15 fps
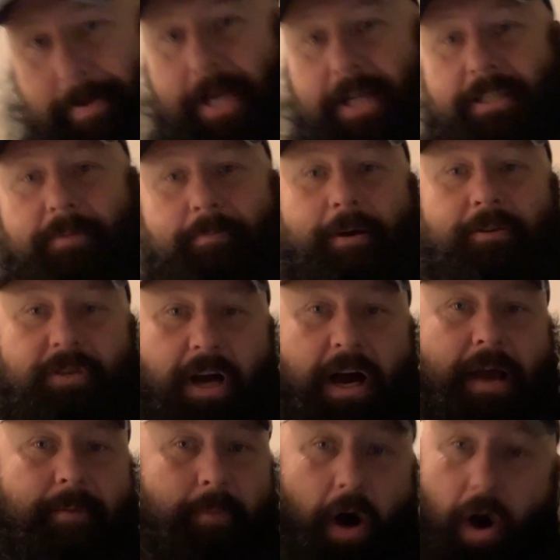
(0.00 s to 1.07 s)
it's about
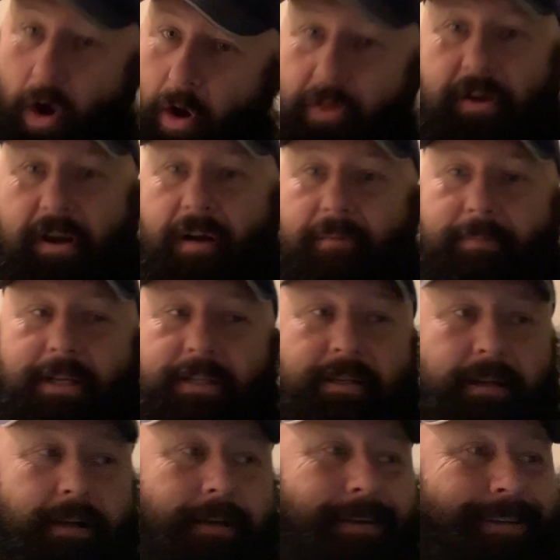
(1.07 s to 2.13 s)
time all the governments
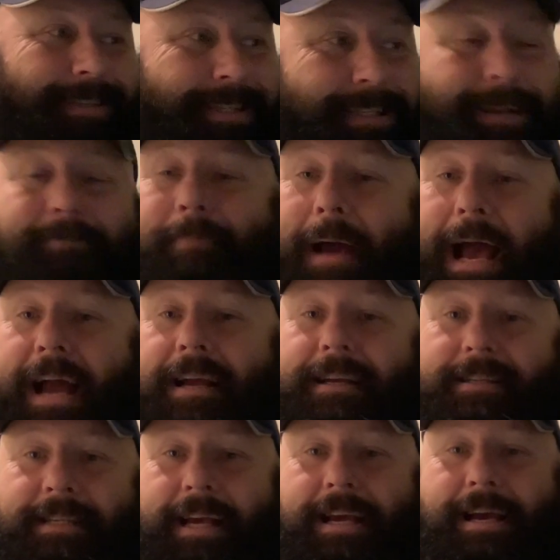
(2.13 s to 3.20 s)
sit back and
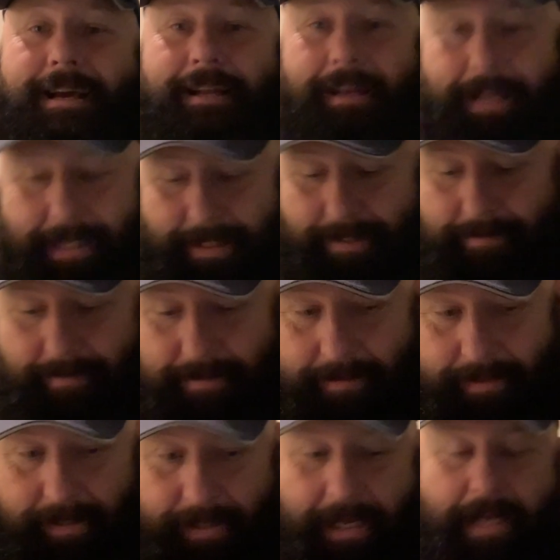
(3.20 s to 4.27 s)
say, listen,
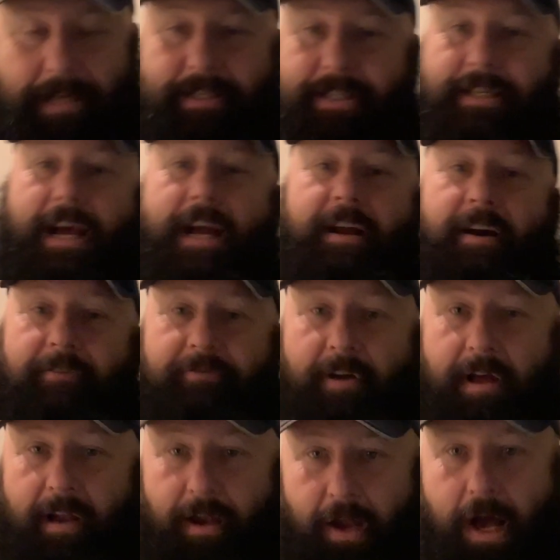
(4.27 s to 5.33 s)
instead of
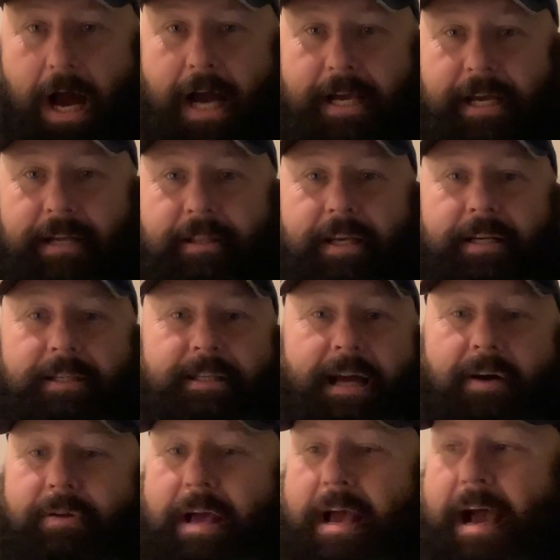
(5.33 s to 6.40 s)
locking things
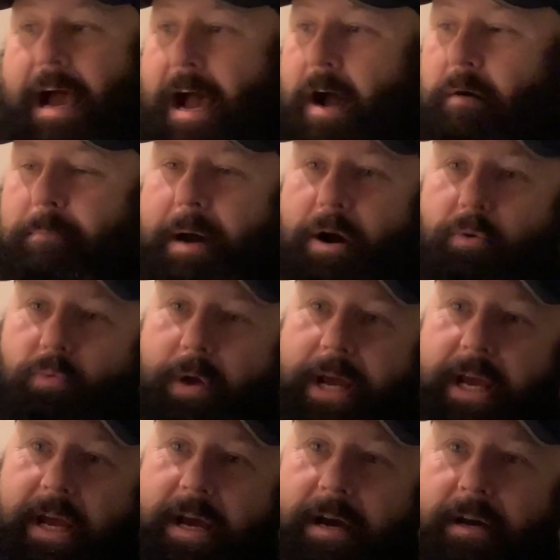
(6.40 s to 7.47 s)
down, how about
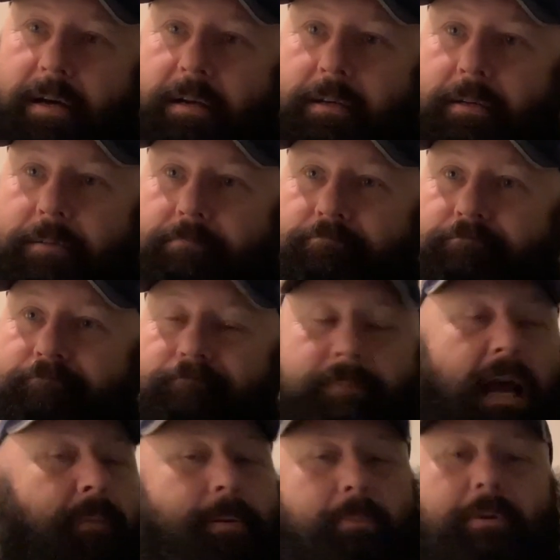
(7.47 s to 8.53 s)
we,
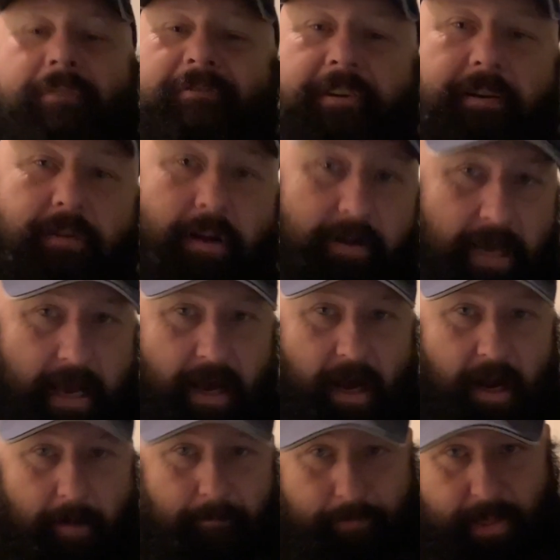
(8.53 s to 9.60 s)
how about we figure out a,
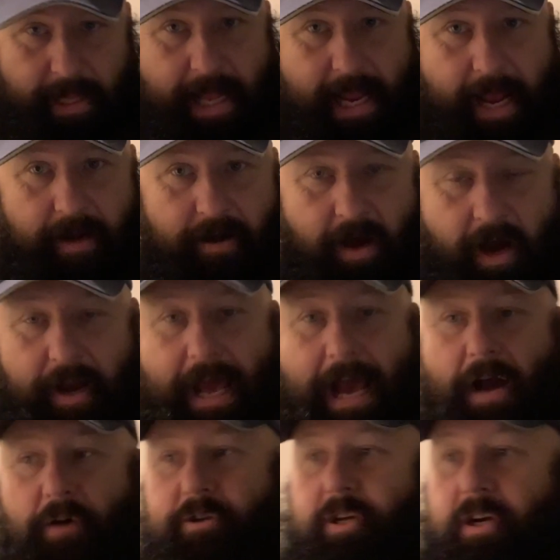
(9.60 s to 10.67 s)
a plan on
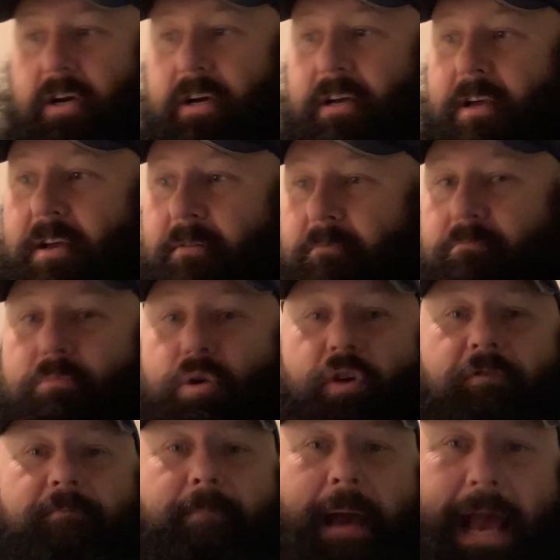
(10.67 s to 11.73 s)
how to
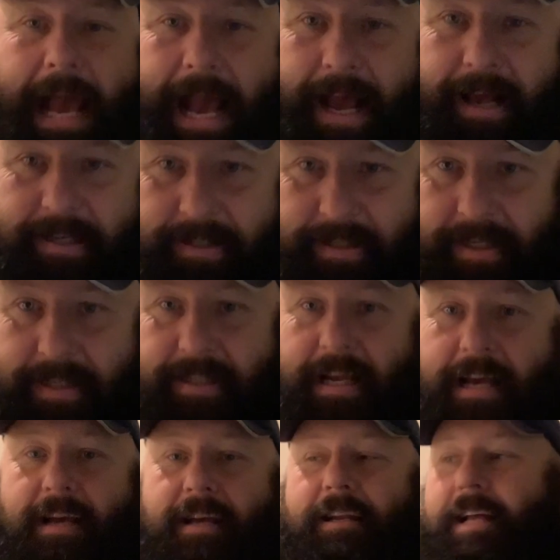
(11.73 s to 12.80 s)
move past this?
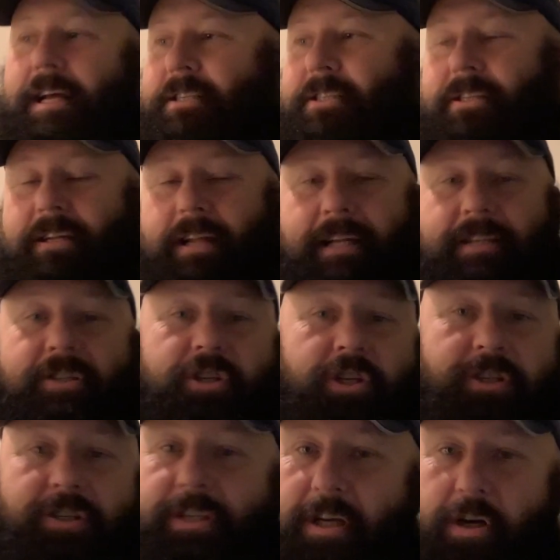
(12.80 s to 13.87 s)
Let's, let's
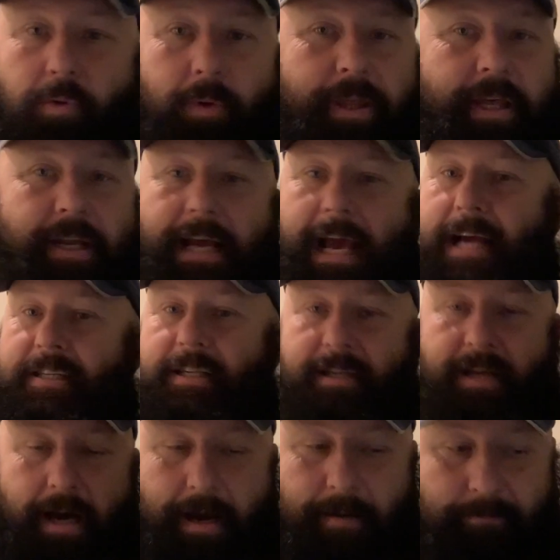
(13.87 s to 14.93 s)
just deal with it as it
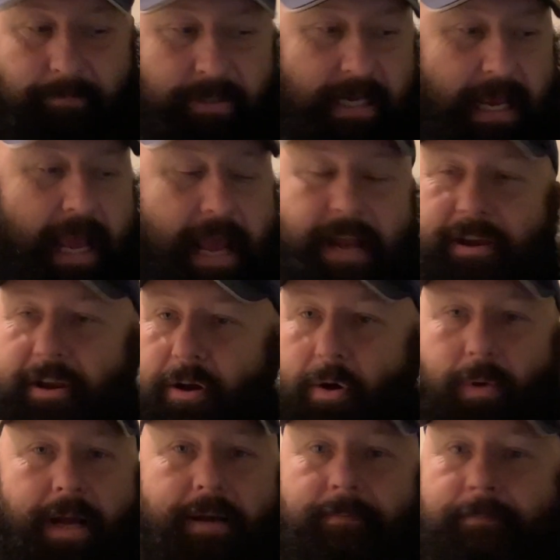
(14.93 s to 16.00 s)
comes. And you know
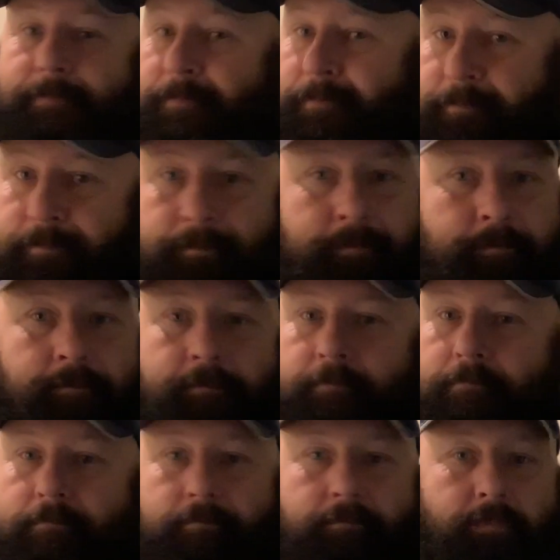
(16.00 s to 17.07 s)
what?
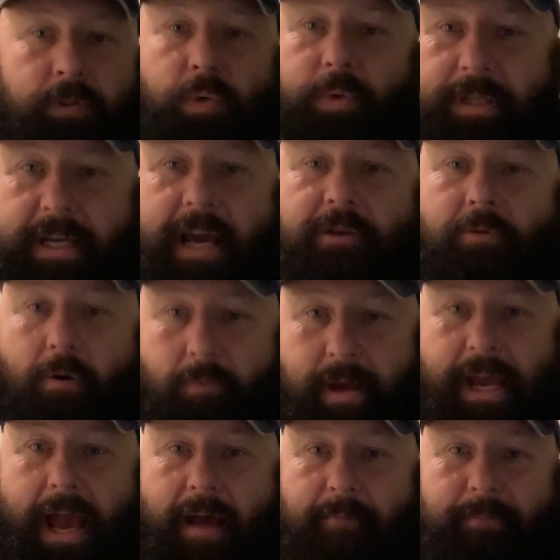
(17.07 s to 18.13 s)
We take what we
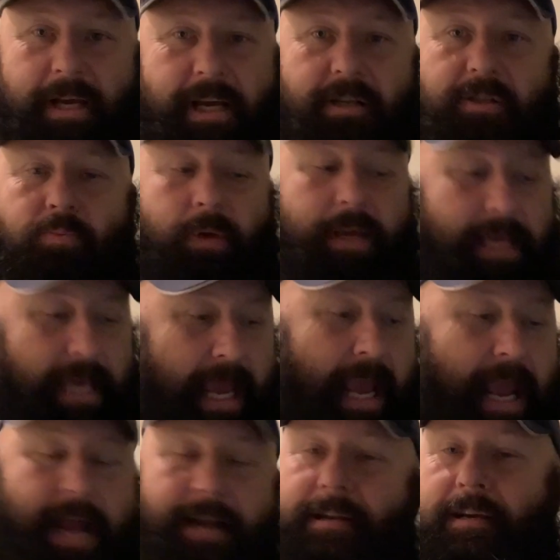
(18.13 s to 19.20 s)
get because we
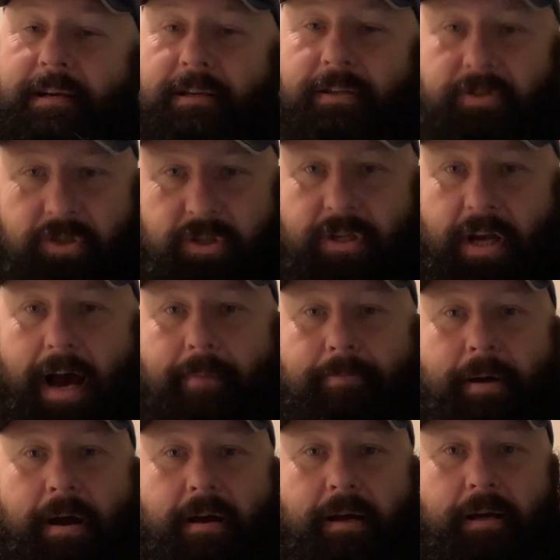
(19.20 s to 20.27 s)
can't stop
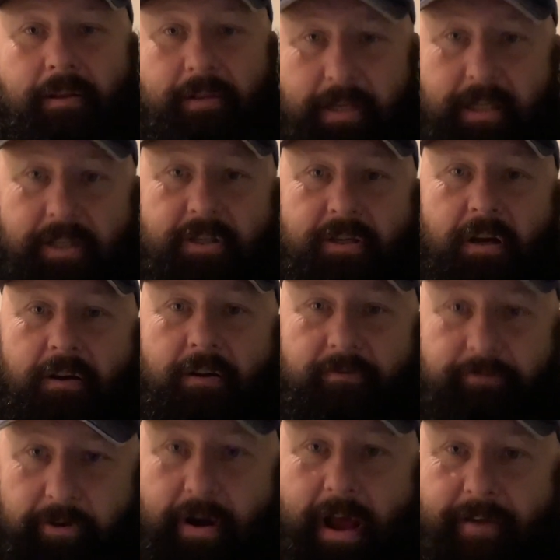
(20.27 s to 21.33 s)
this
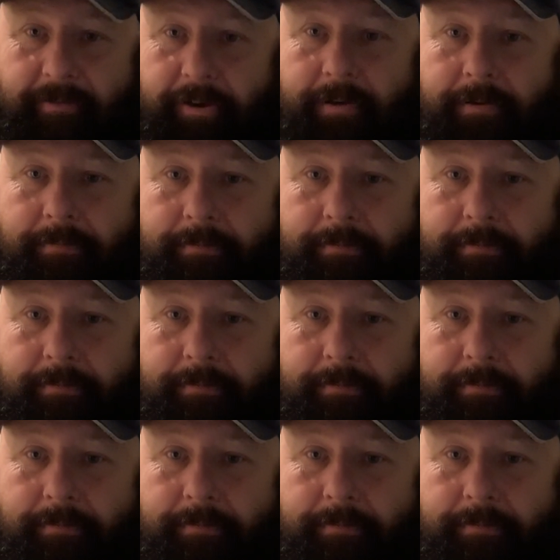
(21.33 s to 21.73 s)
forever.